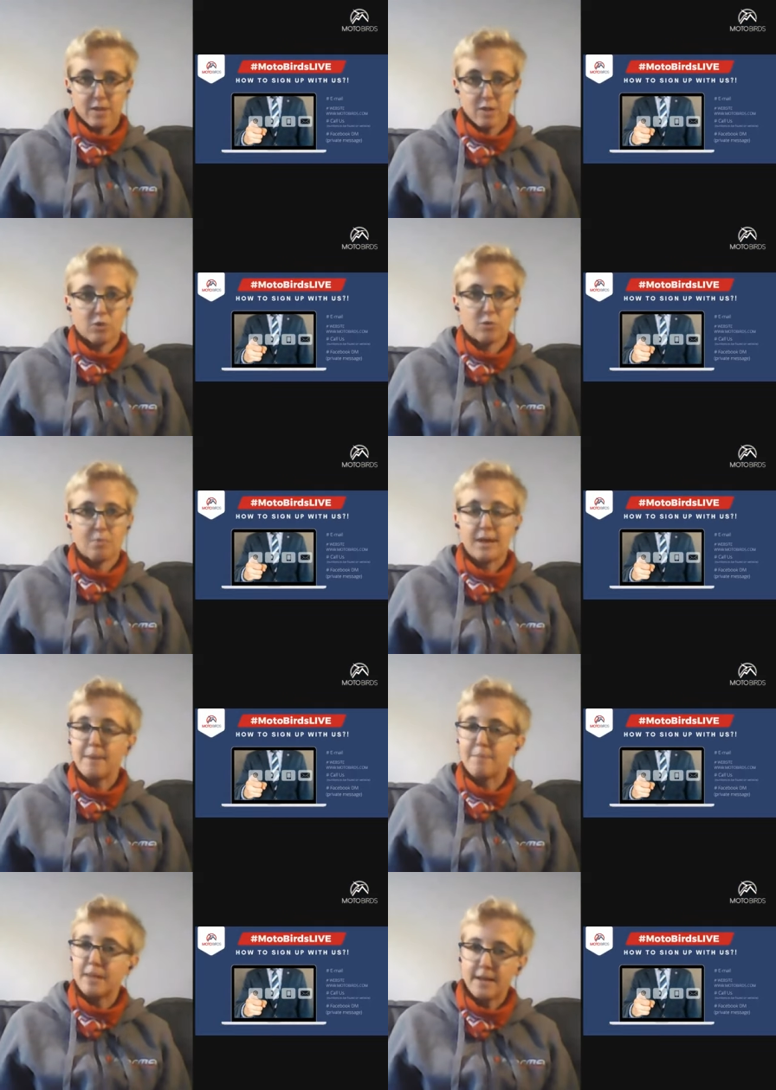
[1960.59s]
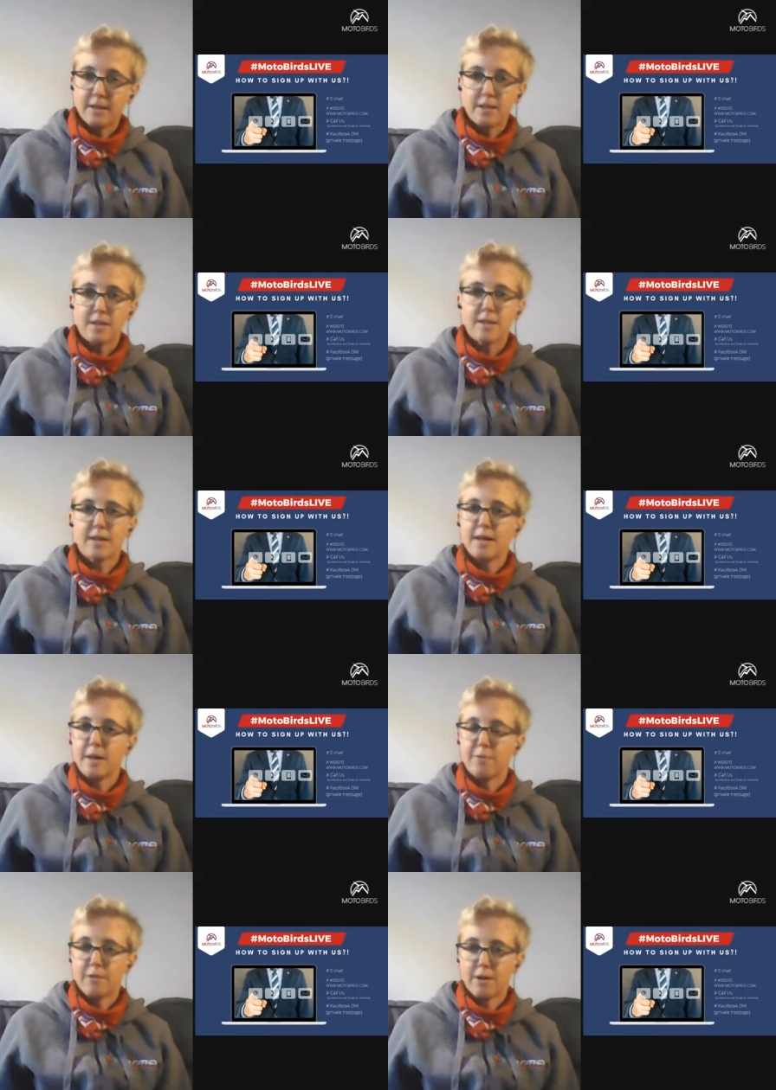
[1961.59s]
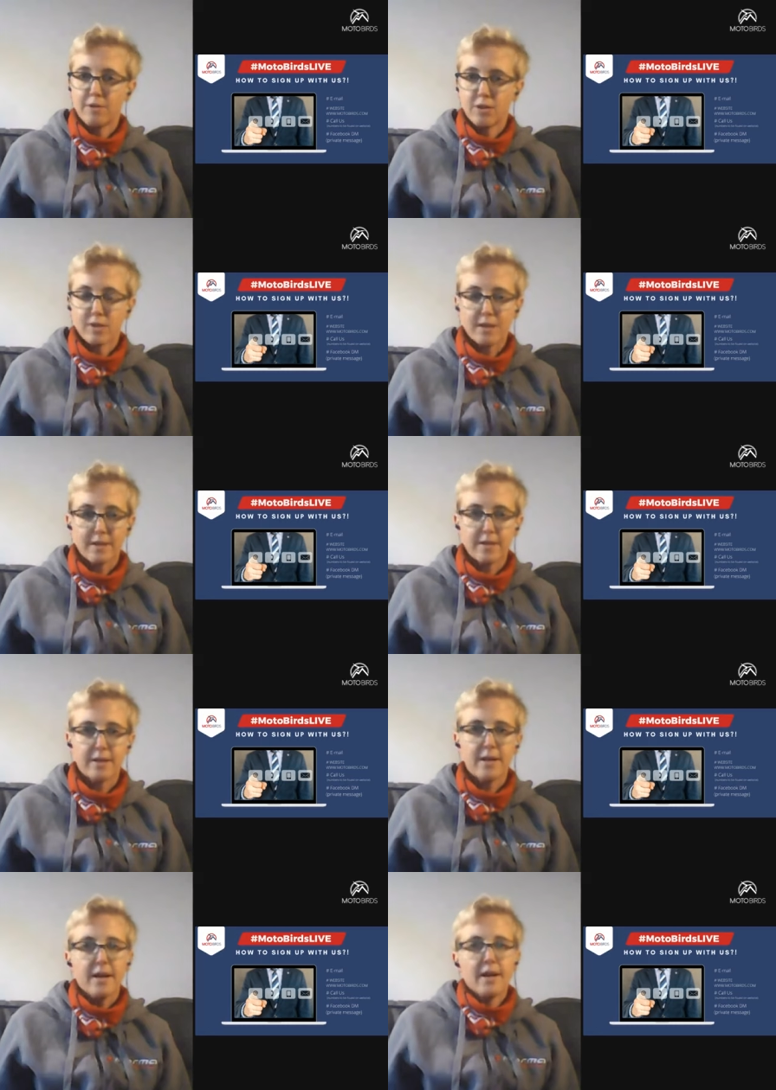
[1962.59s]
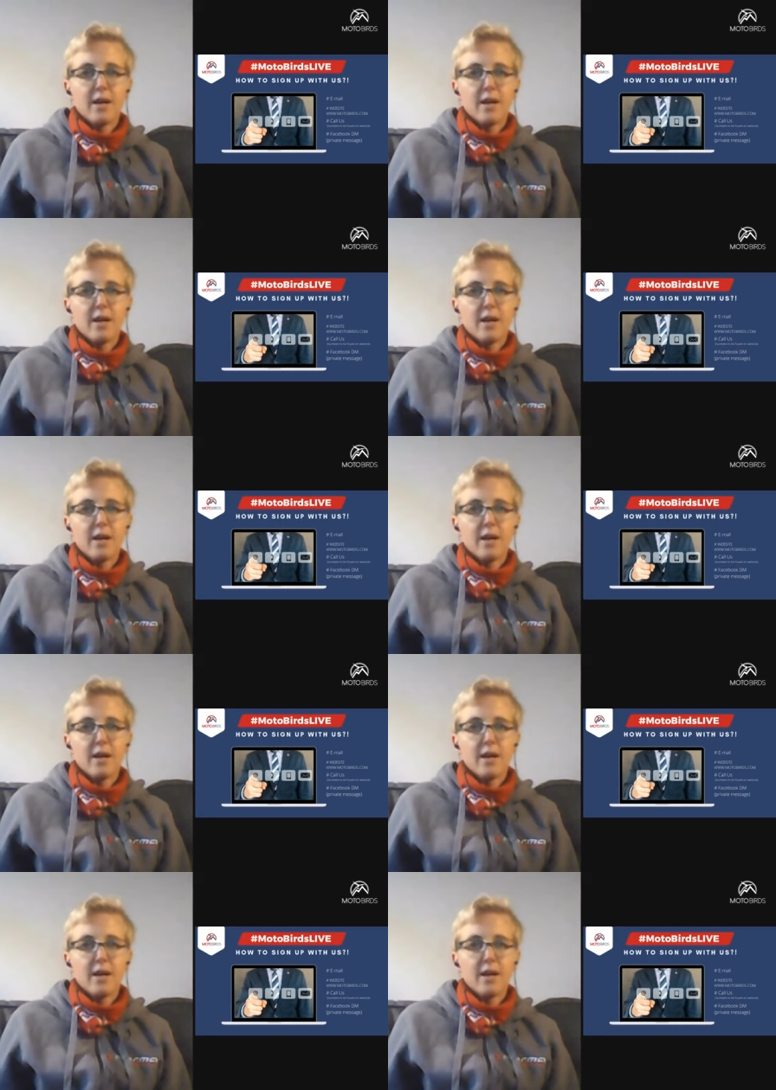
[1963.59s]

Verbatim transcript: So to be updated, sign up for our newsletter.